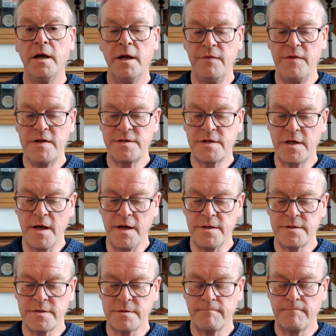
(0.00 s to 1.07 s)
In this
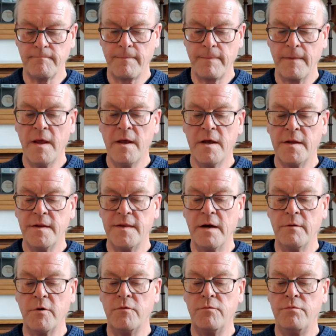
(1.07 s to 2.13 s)
case,
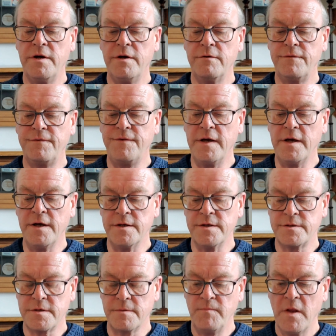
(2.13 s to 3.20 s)
there were real
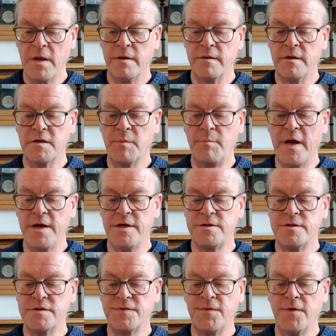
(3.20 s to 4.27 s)
fears that the
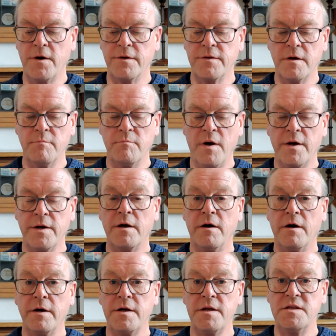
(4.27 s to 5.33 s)
patient's father might
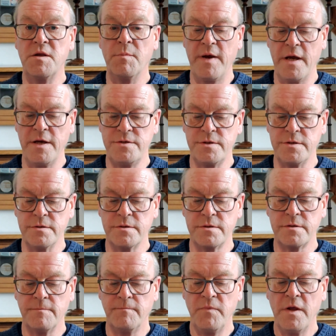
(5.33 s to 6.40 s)
hide the
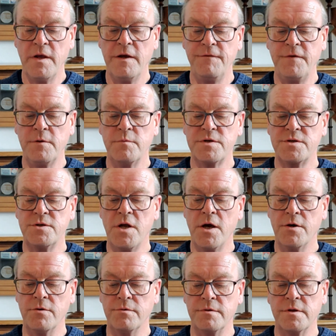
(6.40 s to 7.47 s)
patient if it was
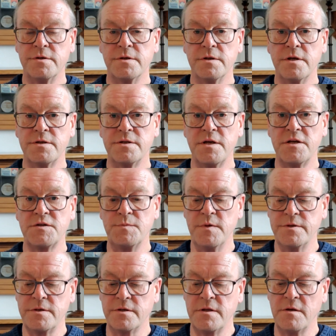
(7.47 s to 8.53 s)
known that an
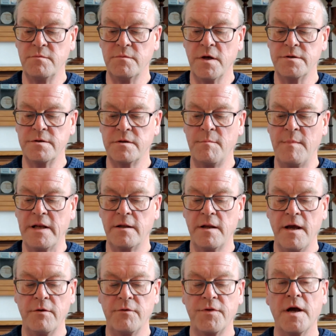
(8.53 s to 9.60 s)
assessment under the Mental
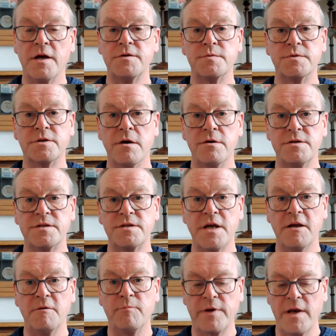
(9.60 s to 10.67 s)
Health Act was going to
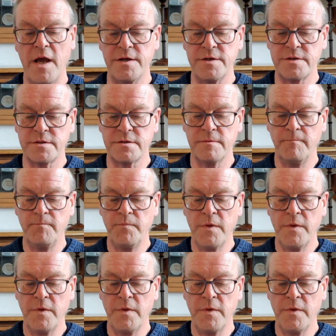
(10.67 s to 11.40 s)
take place.